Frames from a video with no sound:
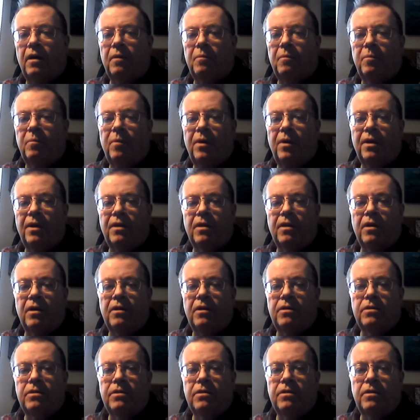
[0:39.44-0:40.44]
One of
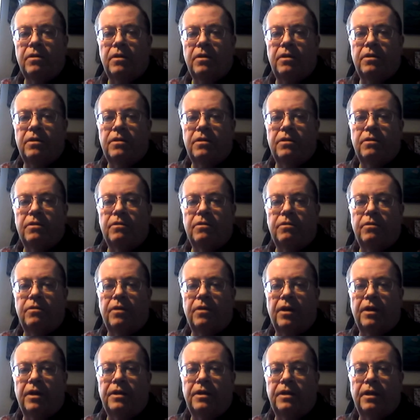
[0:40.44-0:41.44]
those is
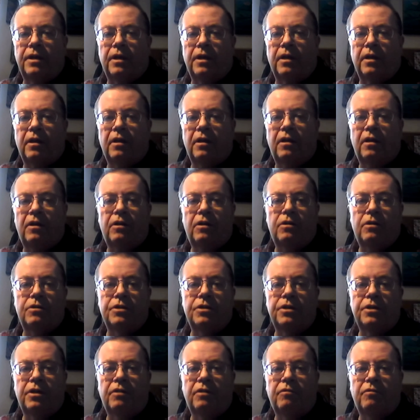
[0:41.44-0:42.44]
creating a large
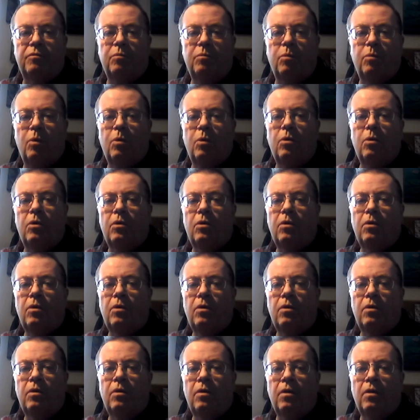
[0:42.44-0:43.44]
enough war
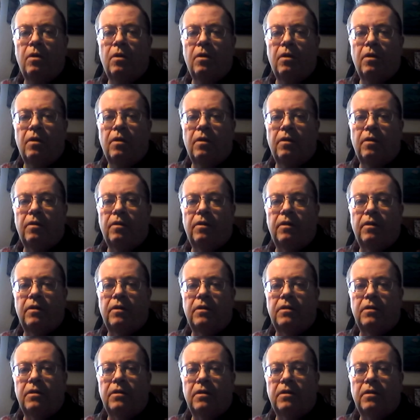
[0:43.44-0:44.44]

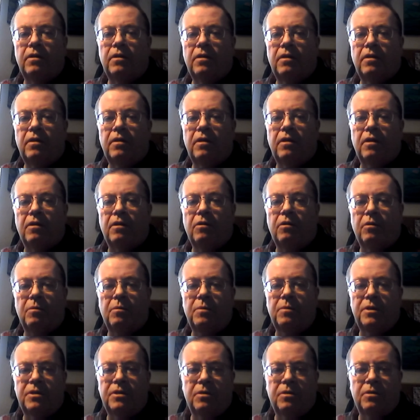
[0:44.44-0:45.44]
that the
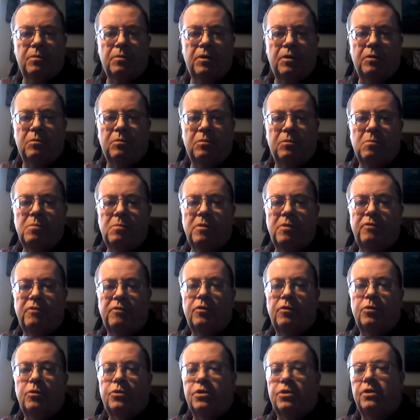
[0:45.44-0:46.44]
economies of the world would be
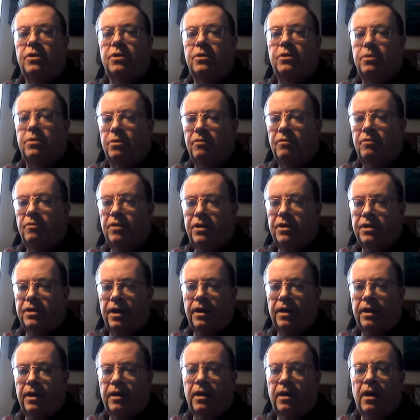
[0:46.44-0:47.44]
forced into a
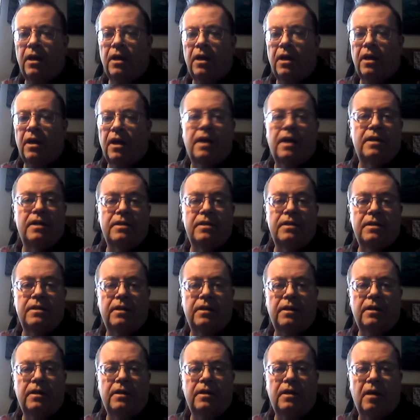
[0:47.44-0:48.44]
reset, as
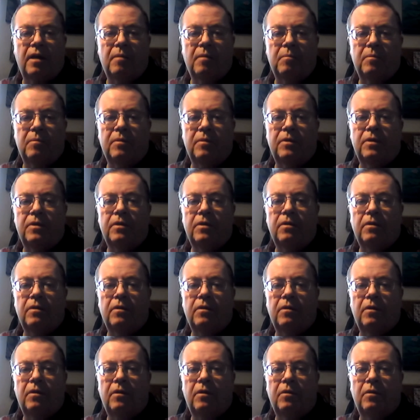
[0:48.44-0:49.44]
indeed happened
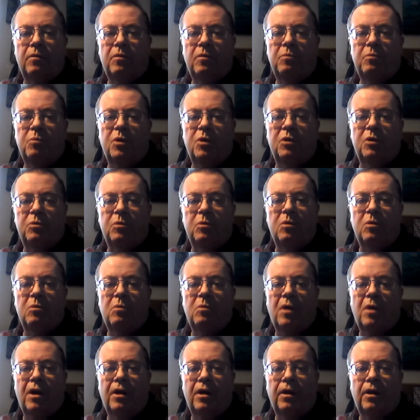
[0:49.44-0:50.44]
in World War
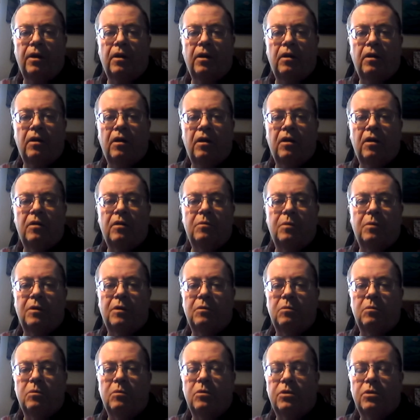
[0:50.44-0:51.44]
One and
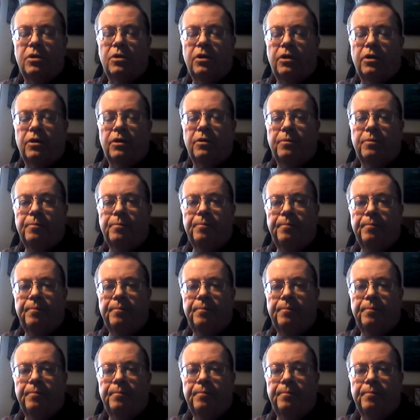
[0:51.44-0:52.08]
World War Two.